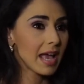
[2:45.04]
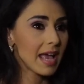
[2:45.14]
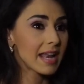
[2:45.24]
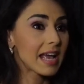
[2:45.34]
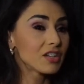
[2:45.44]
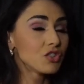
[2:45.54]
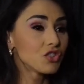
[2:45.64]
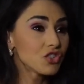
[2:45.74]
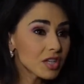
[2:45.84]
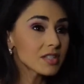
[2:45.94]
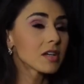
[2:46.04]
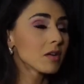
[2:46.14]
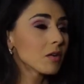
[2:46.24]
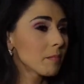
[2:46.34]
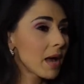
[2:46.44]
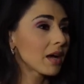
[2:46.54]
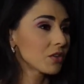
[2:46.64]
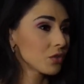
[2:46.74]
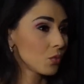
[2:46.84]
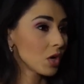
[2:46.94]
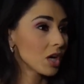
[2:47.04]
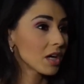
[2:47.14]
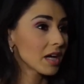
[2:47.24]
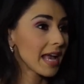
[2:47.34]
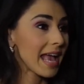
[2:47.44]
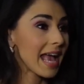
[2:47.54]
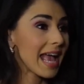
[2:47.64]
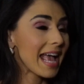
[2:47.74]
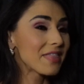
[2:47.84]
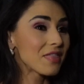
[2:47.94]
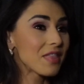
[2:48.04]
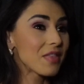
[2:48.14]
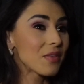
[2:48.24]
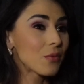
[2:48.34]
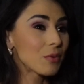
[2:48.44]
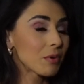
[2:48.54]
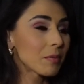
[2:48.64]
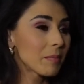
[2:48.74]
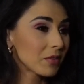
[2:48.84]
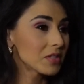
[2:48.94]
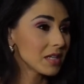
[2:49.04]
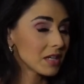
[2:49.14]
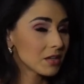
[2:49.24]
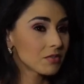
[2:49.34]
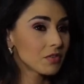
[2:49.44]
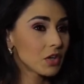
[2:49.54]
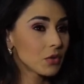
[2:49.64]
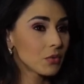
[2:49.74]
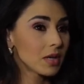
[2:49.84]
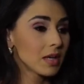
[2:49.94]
and I had just gotten back to work, and we were about to interview